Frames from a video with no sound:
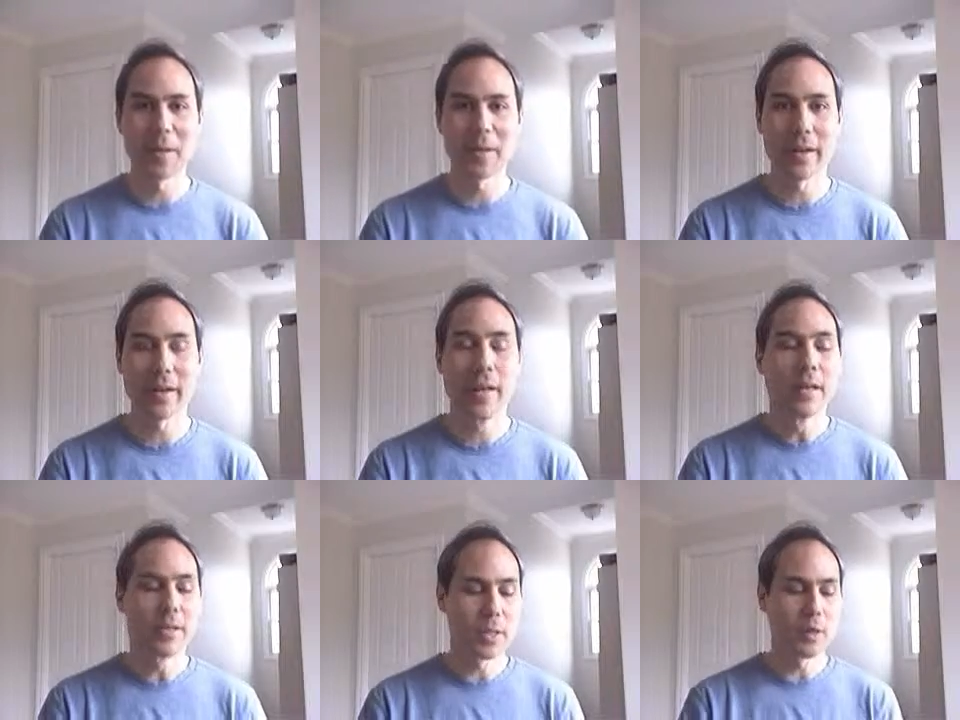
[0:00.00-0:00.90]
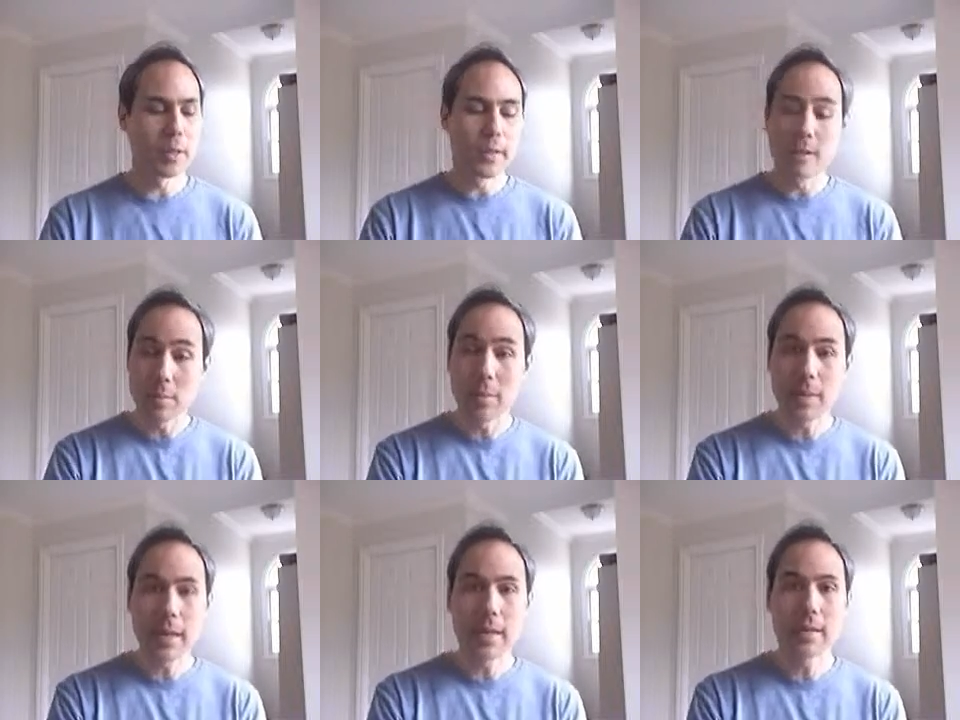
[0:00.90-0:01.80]
Okay, so
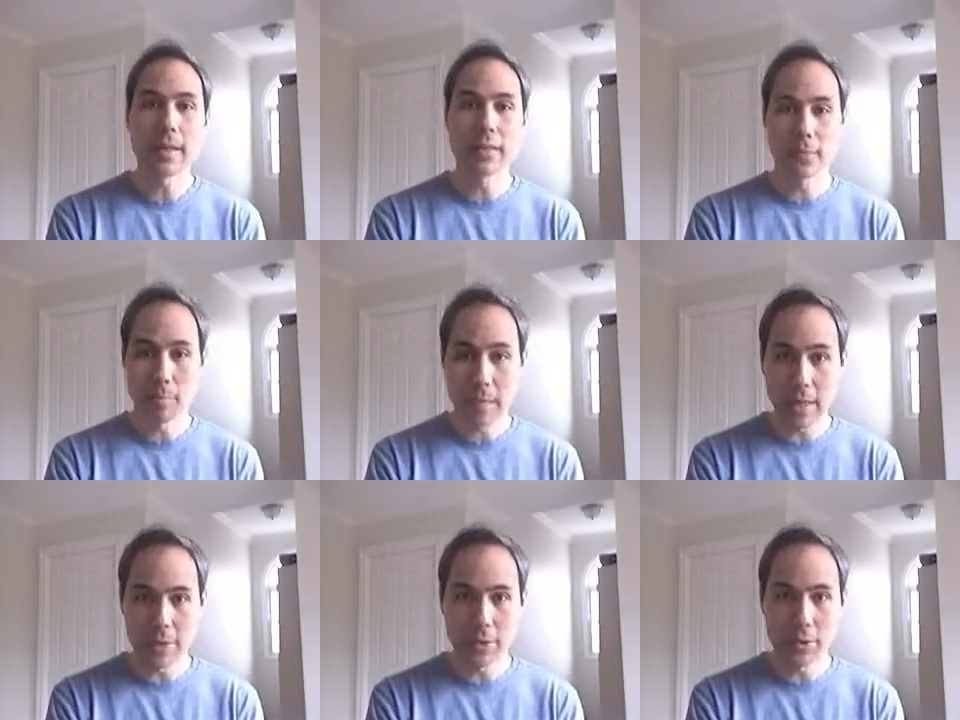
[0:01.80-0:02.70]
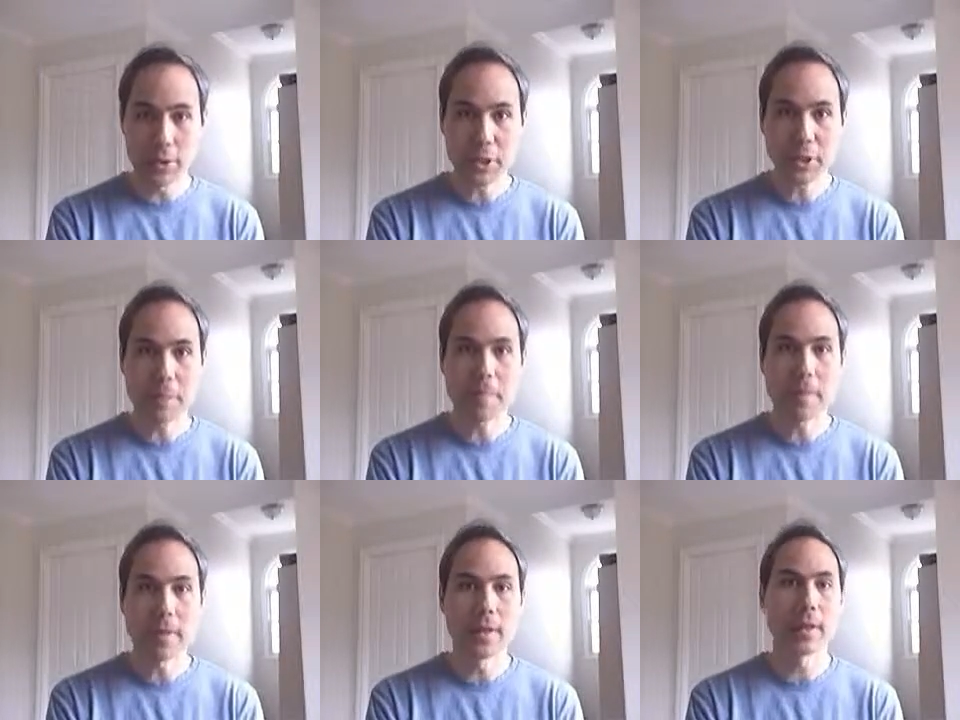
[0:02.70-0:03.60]
simple guidelines for balanced nutrition,
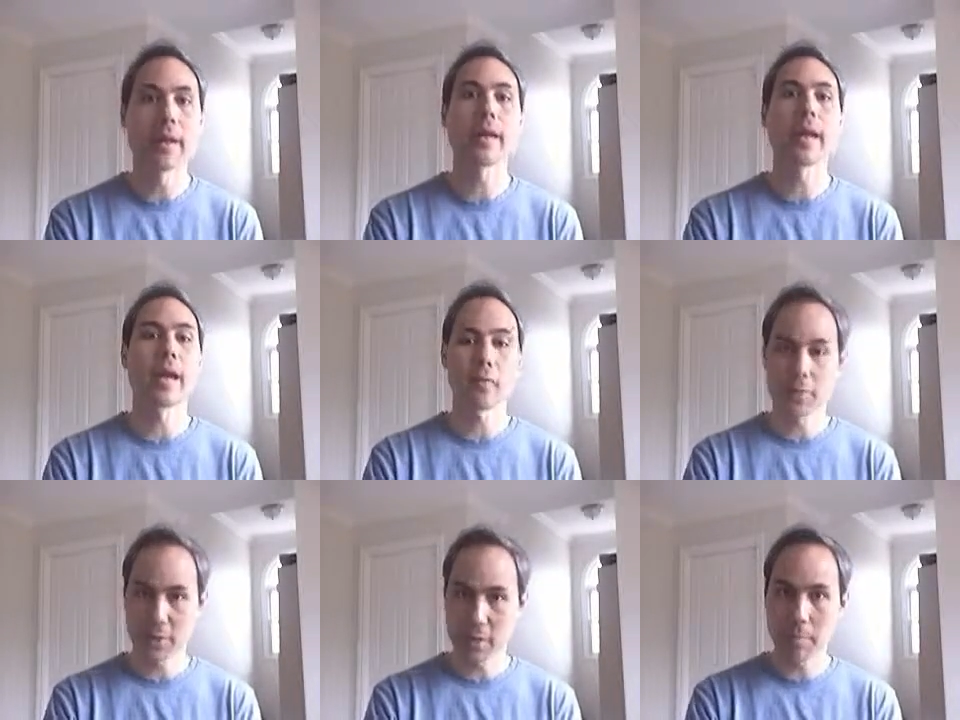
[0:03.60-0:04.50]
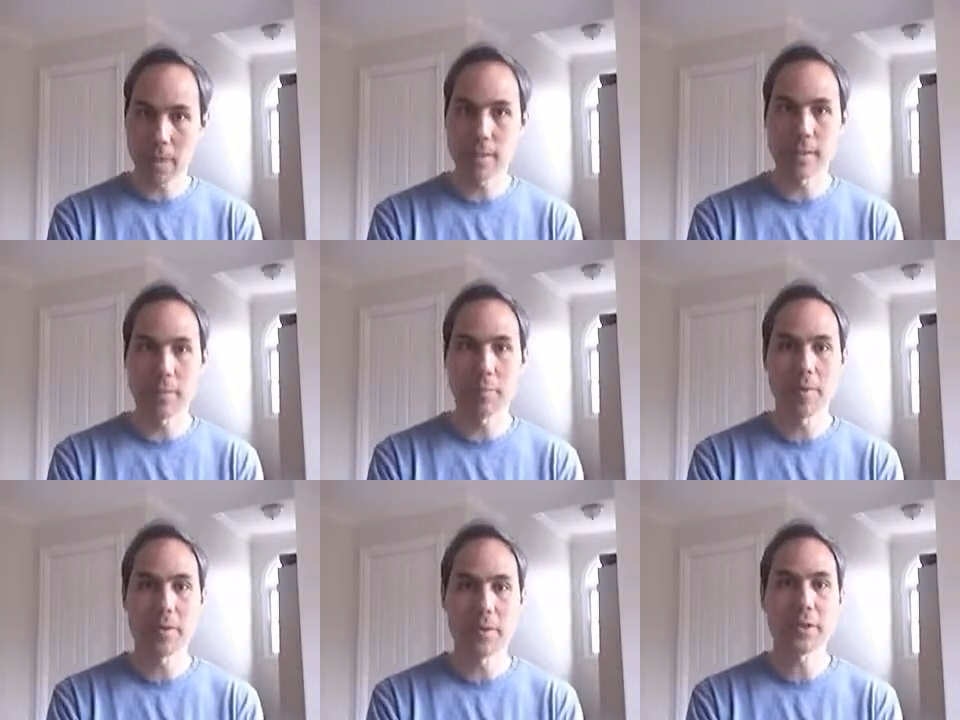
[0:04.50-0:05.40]
okay, and for balanced
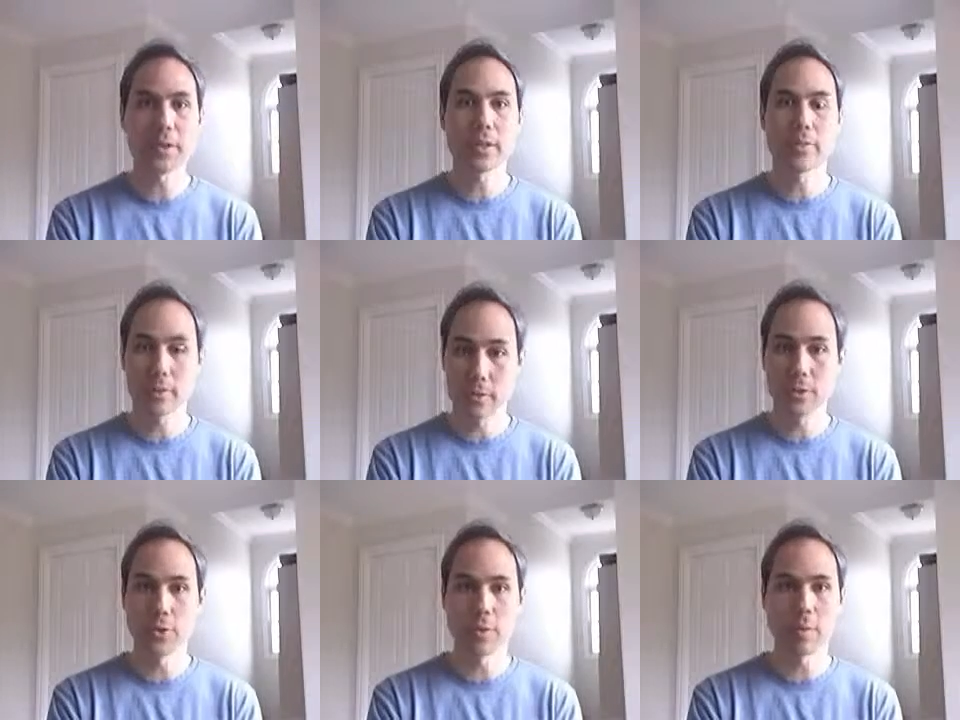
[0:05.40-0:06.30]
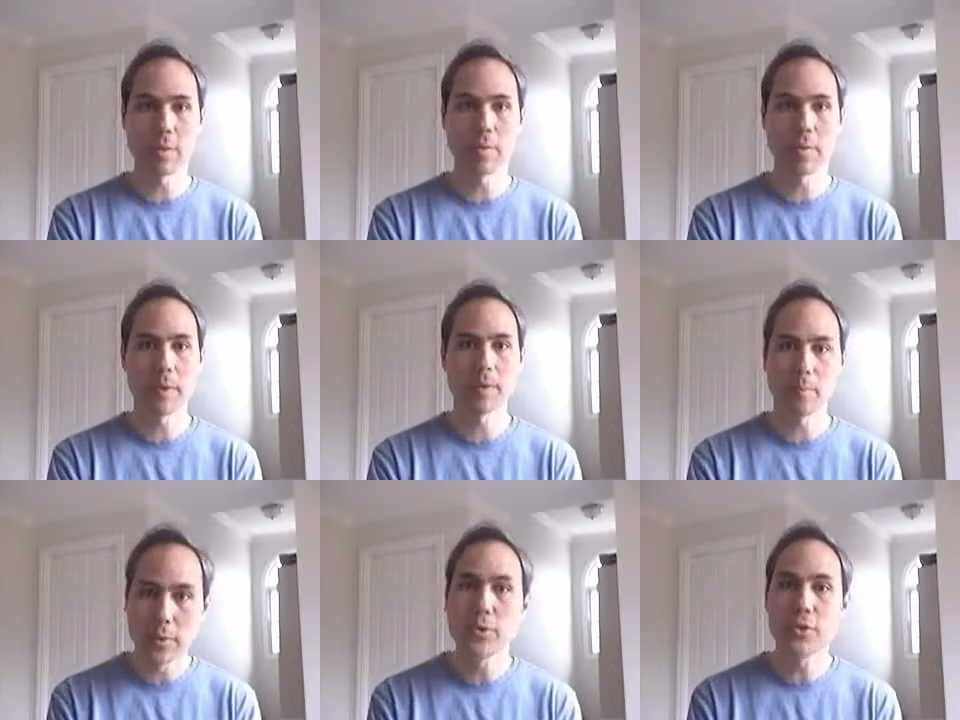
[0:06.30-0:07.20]
supplementation if you choose to supplement
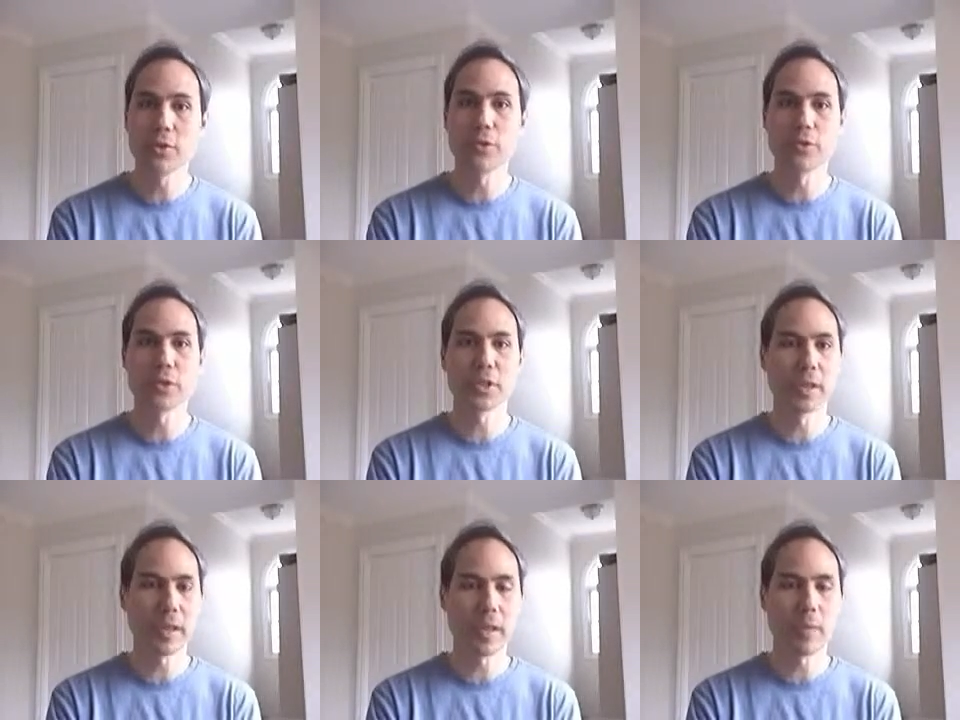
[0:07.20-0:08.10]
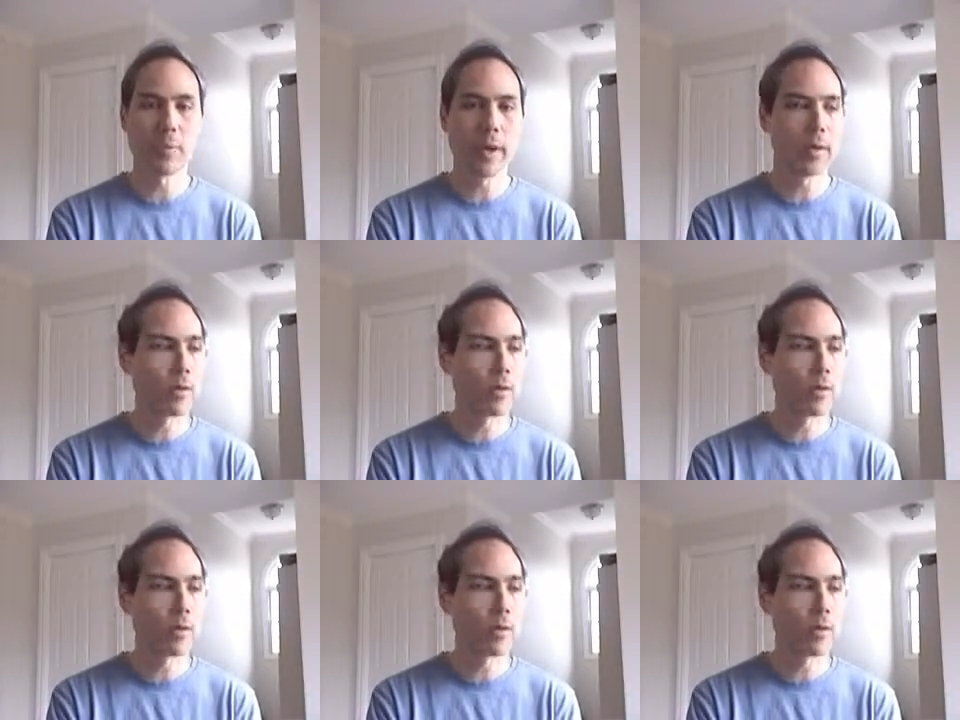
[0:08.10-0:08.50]
or boost your nutrition in any way.